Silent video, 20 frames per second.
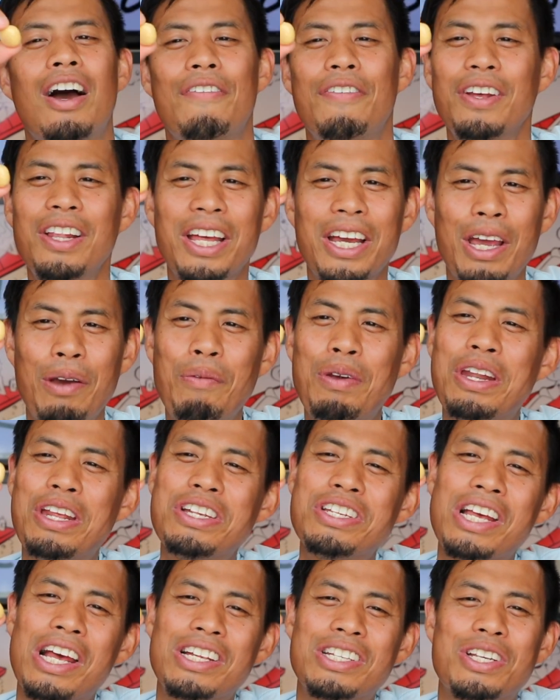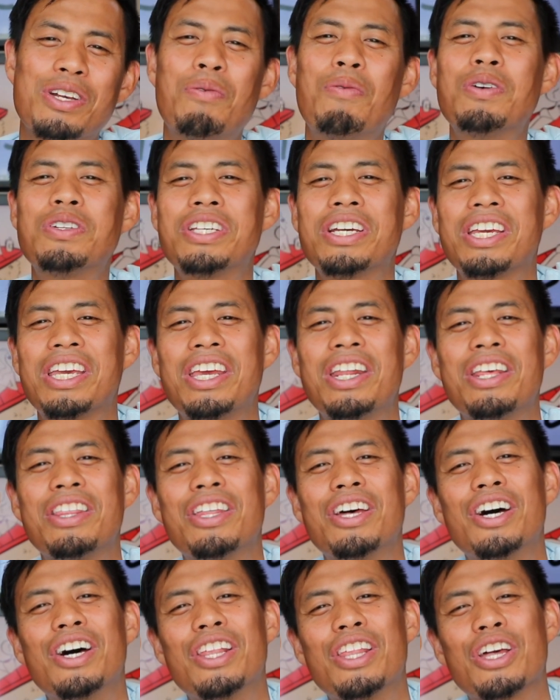I feel like I'm in Disneyland. It's almost like eating
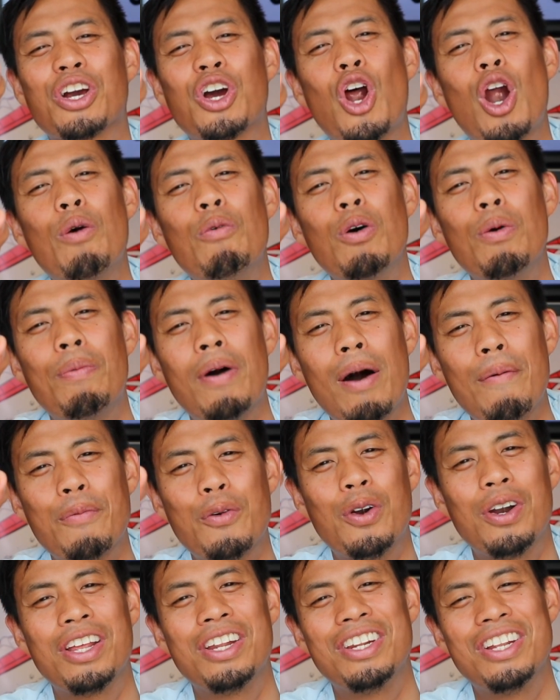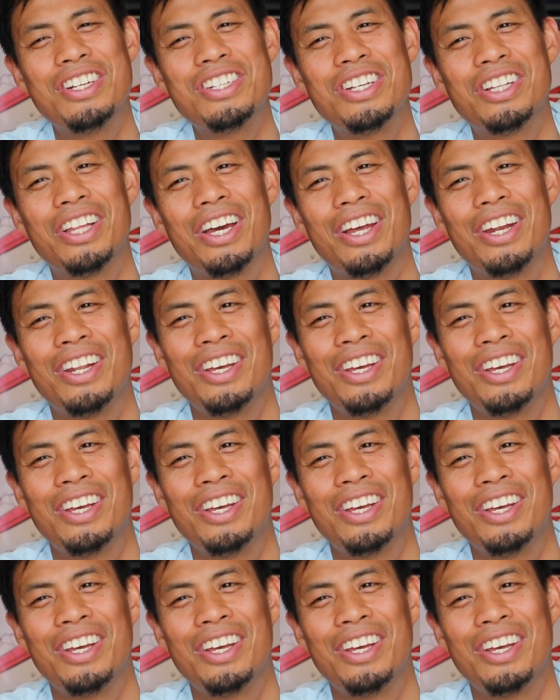the caramel popcorn in Disneyland.